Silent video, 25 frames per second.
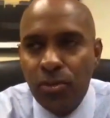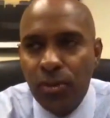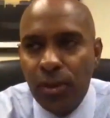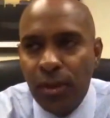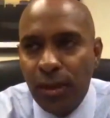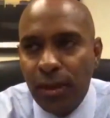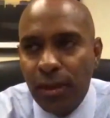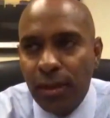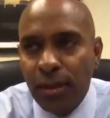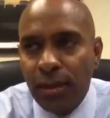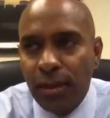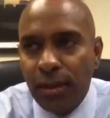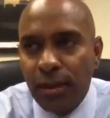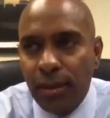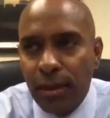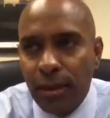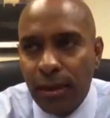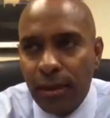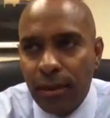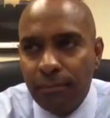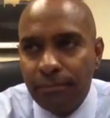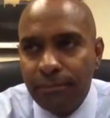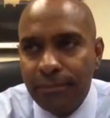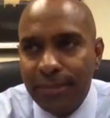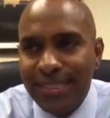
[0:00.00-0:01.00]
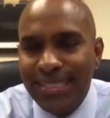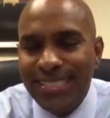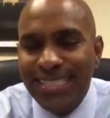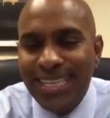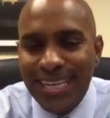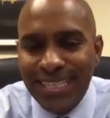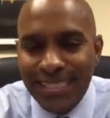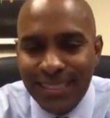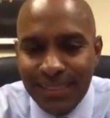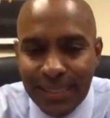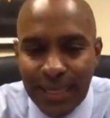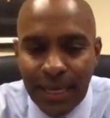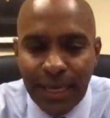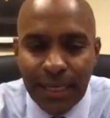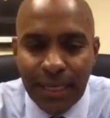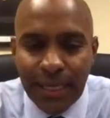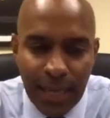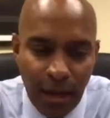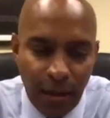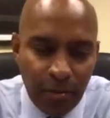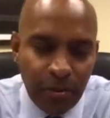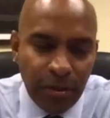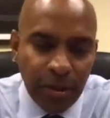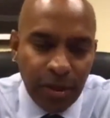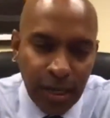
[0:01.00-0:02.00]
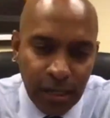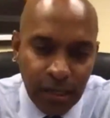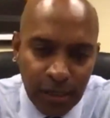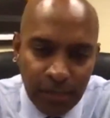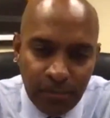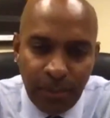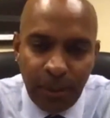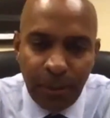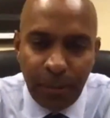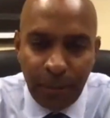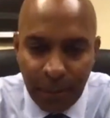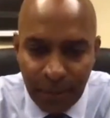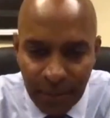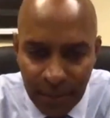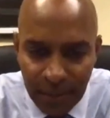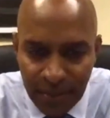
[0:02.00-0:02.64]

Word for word: um, dictate how they're going to be policed.